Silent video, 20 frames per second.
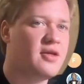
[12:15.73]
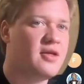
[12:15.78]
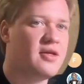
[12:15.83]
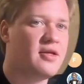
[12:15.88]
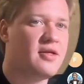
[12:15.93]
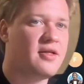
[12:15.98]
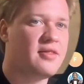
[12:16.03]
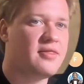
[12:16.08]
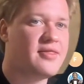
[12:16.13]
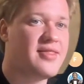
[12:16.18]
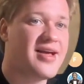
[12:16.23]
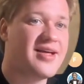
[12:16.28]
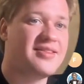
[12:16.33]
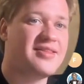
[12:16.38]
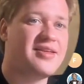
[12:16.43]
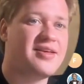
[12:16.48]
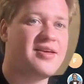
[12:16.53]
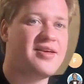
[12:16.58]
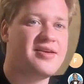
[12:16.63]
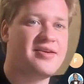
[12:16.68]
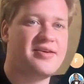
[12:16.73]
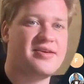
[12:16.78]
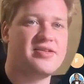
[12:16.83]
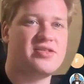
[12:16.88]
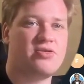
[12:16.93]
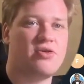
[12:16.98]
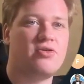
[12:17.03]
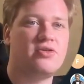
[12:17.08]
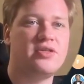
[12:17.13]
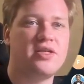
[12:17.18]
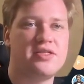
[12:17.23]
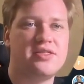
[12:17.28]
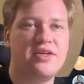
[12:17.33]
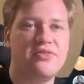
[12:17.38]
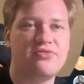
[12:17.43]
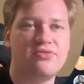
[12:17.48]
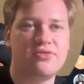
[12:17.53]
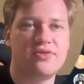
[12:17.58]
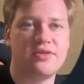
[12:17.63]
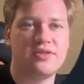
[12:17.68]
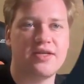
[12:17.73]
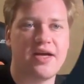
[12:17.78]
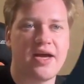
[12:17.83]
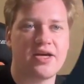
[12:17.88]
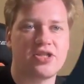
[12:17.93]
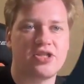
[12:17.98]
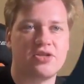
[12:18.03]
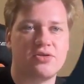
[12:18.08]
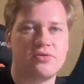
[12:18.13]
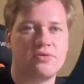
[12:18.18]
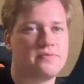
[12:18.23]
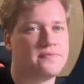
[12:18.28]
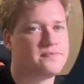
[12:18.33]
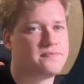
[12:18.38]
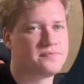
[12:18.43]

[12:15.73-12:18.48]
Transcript: that is on the different actual